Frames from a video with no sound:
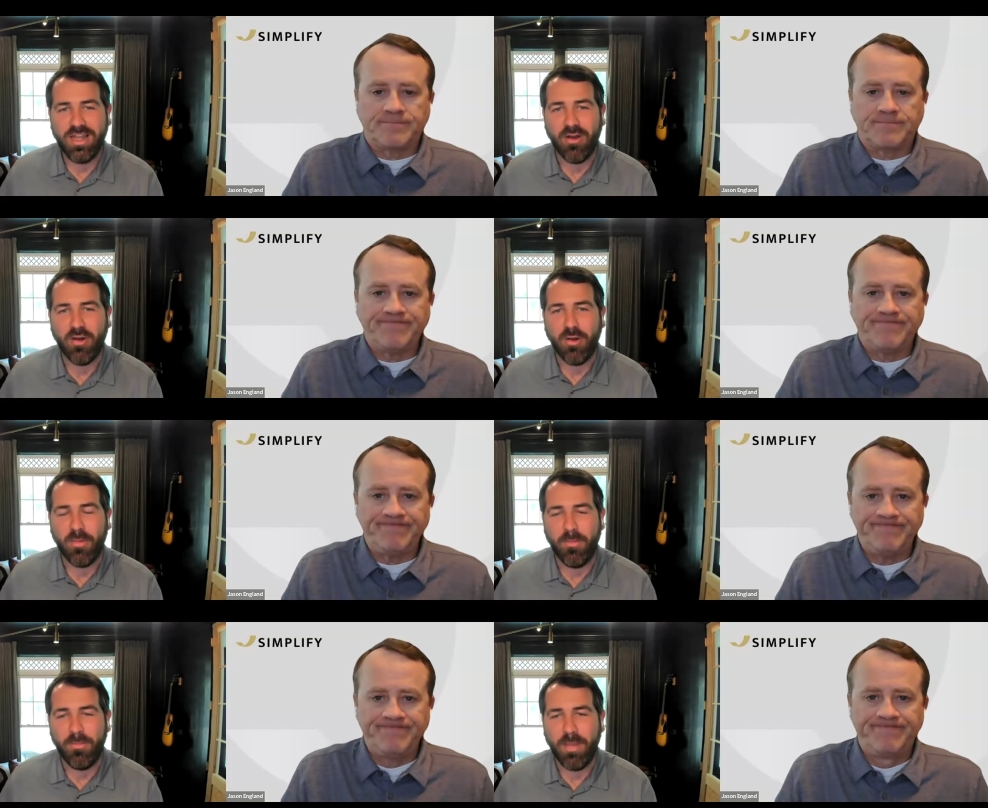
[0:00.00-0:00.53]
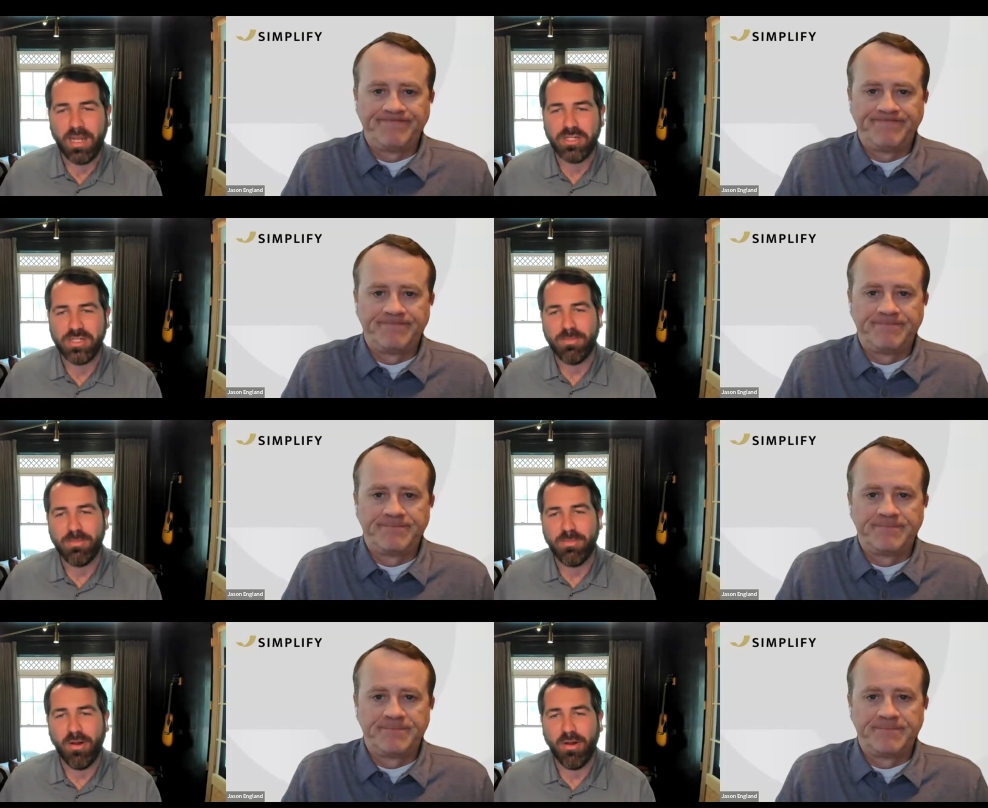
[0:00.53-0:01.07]
Speaker 1: our
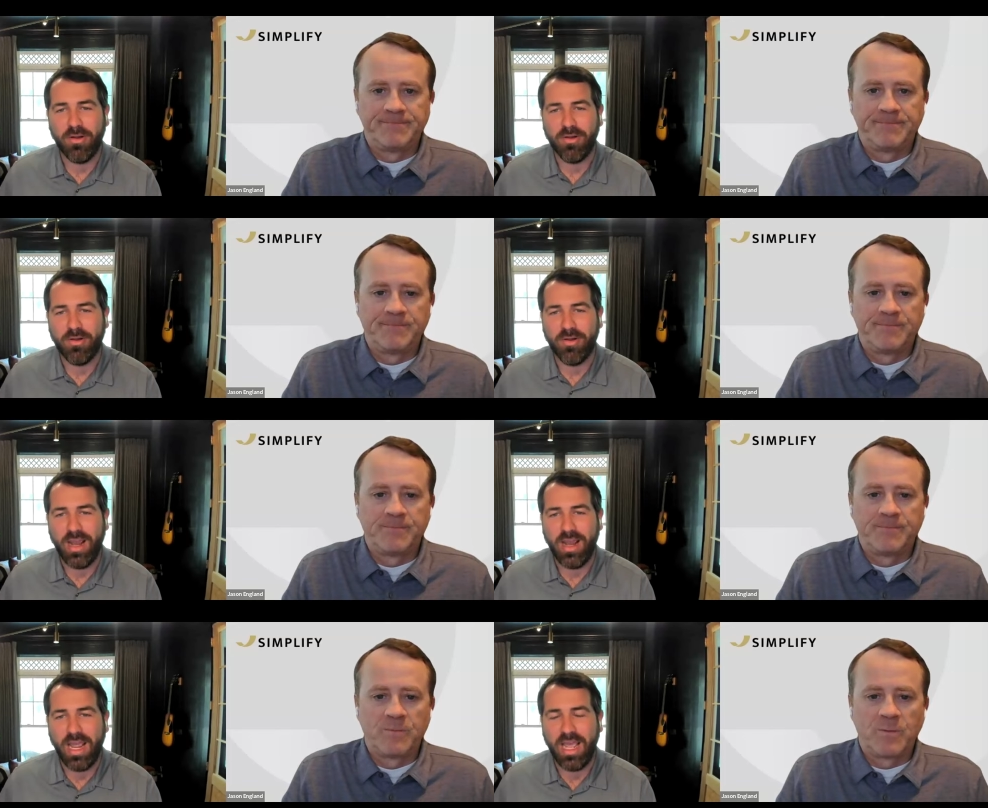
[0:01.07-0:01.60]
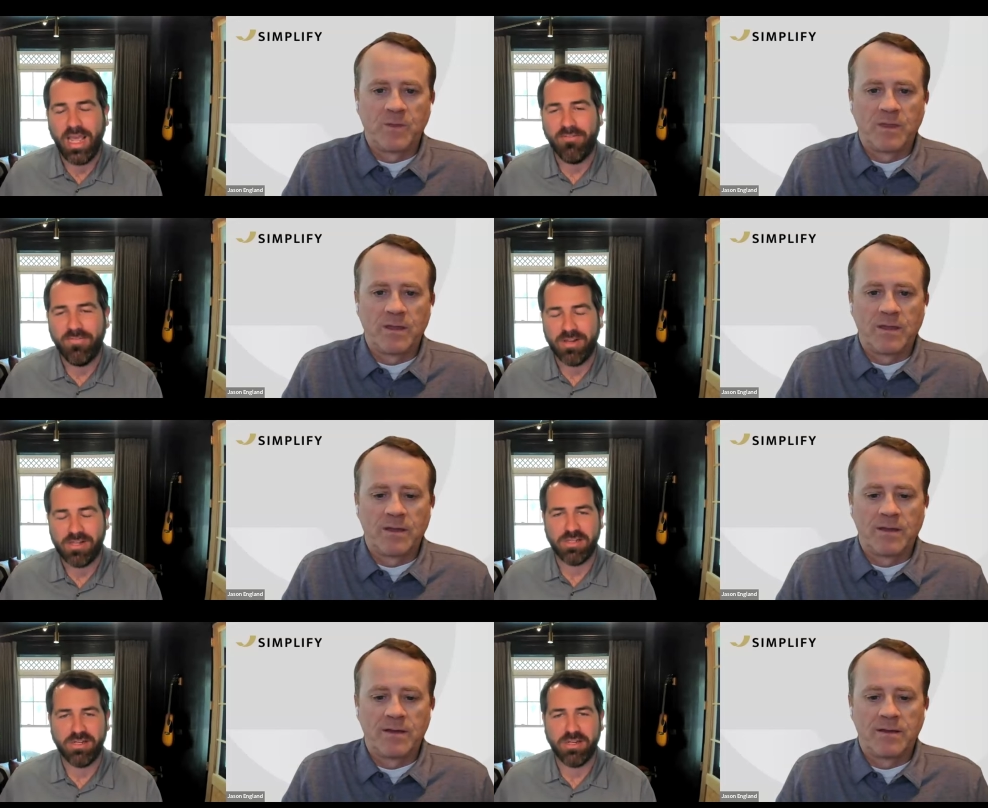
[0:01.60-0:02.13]
managing partner and
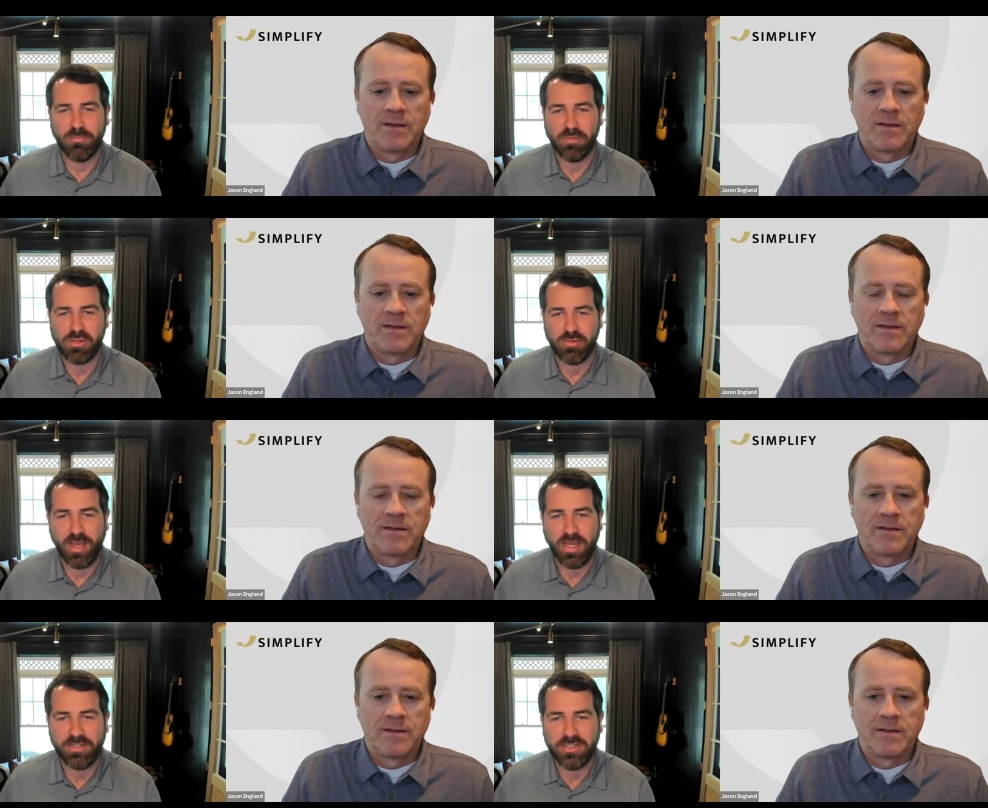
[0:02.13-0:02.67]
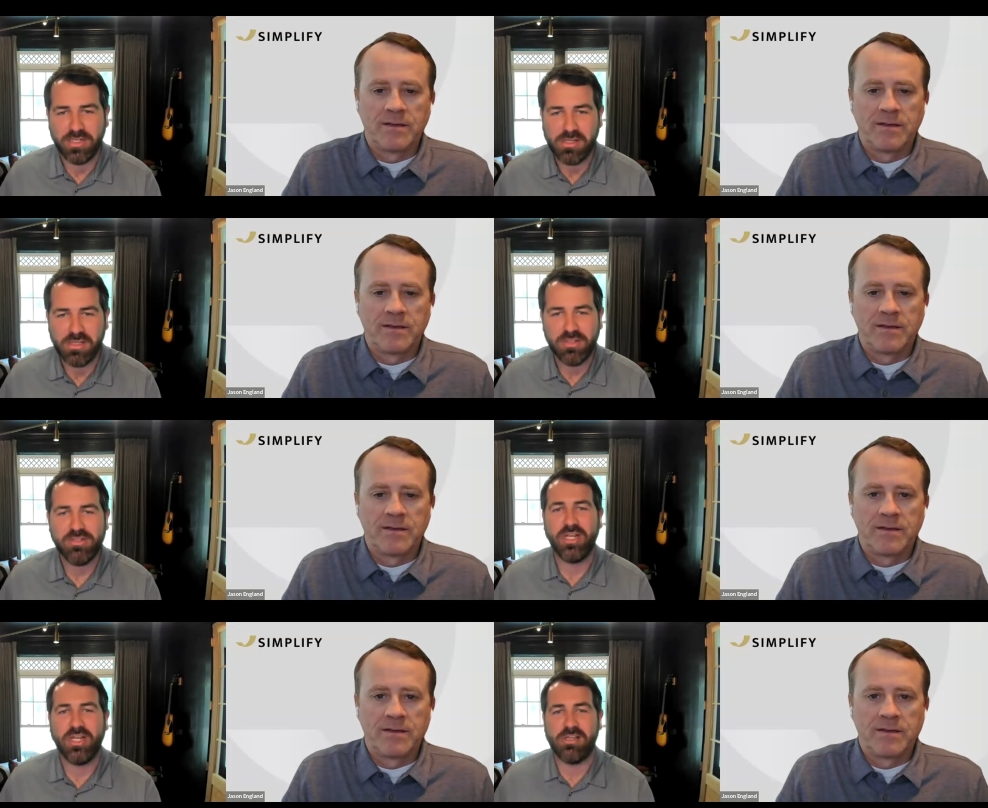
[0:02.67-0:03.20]
fixed income
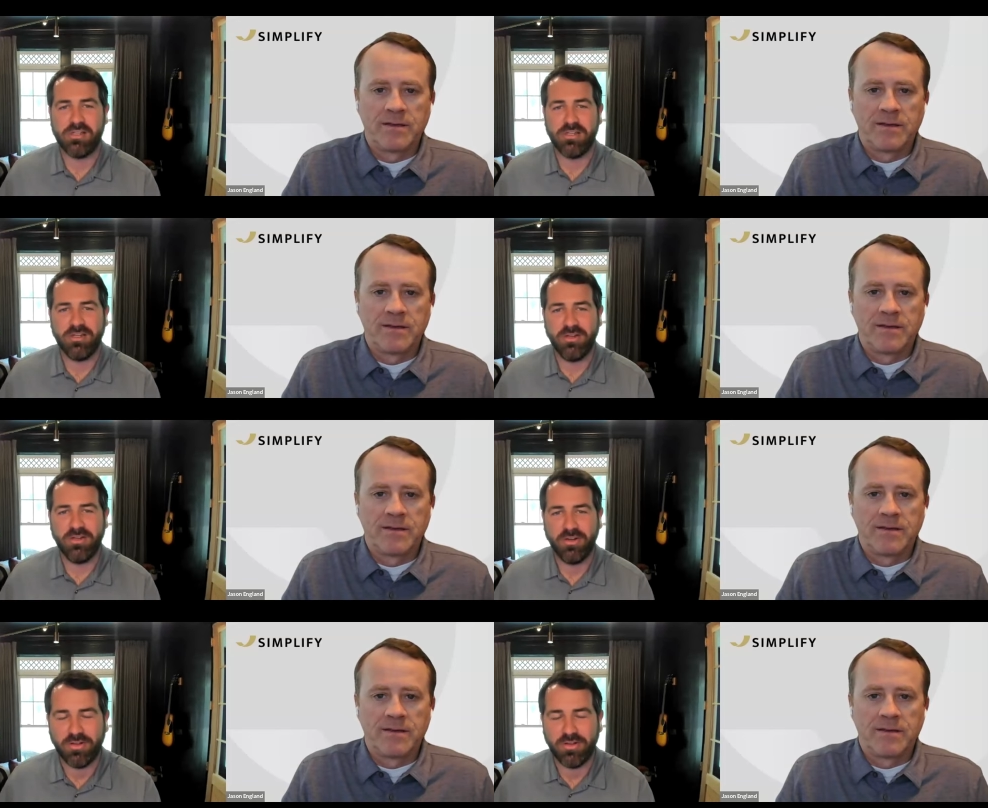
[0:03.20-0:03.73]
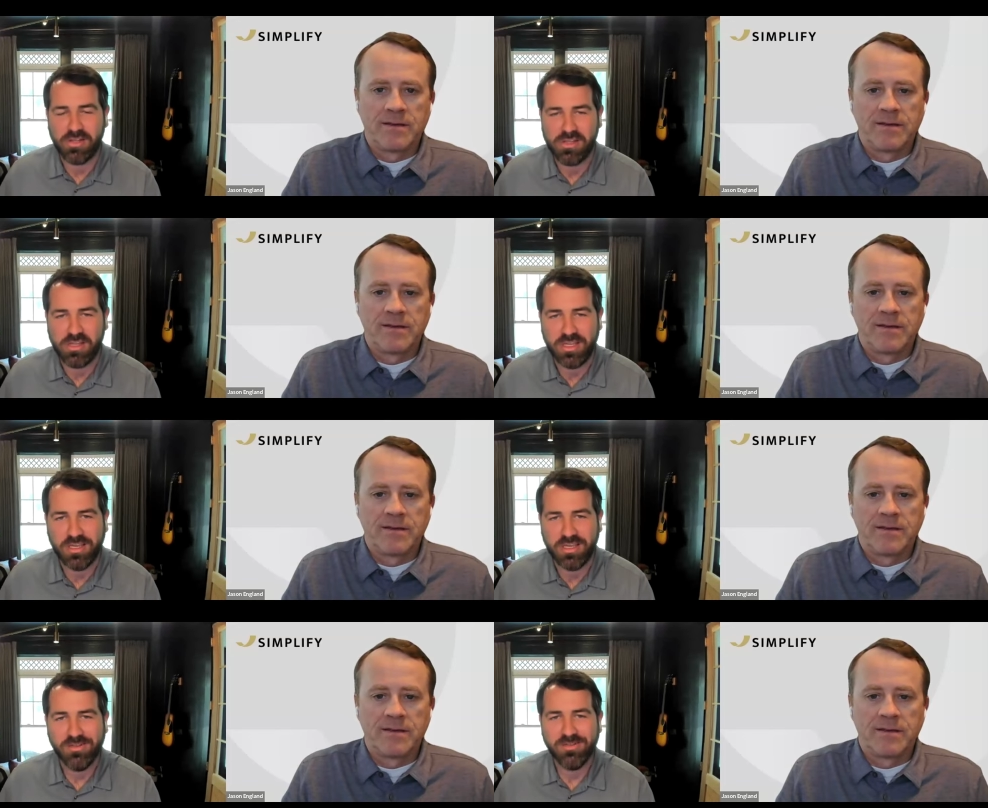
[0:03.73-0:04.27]
strategist. Jason, good to
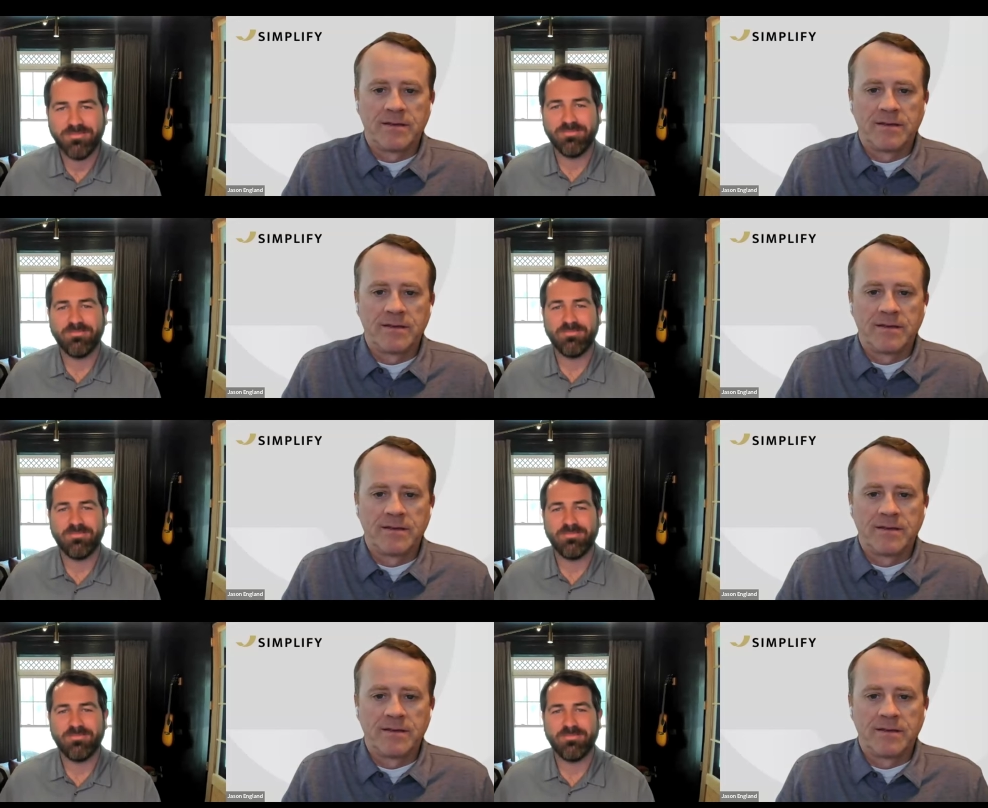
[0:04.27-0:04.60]
see you.